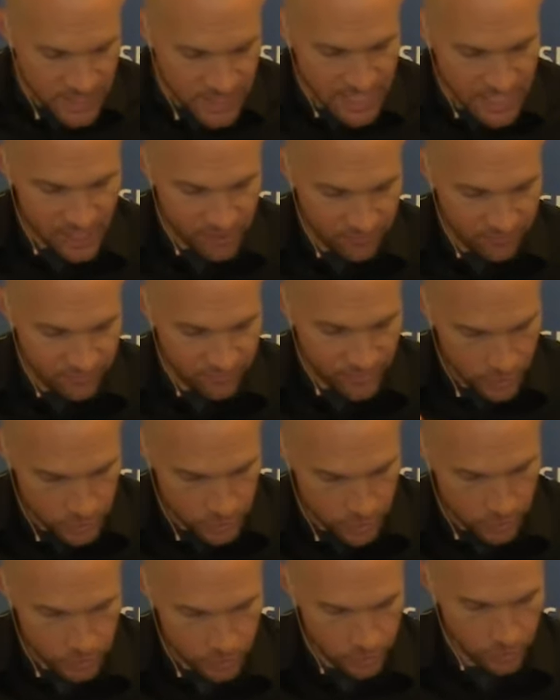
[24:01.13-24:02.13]
if
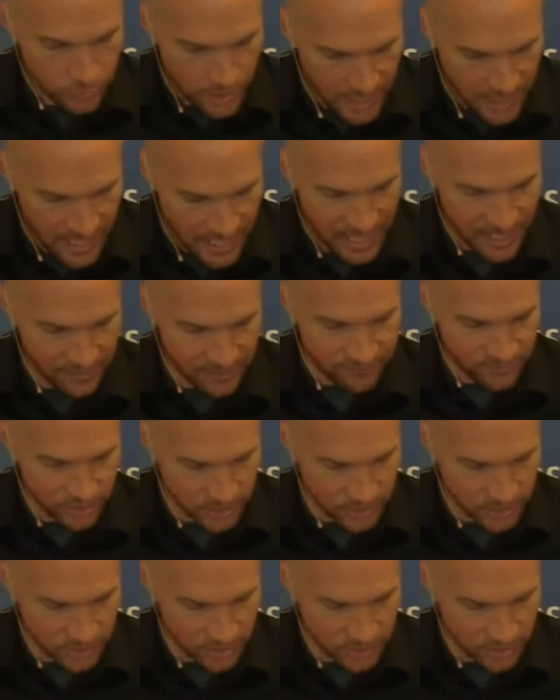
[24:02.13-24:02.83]
you have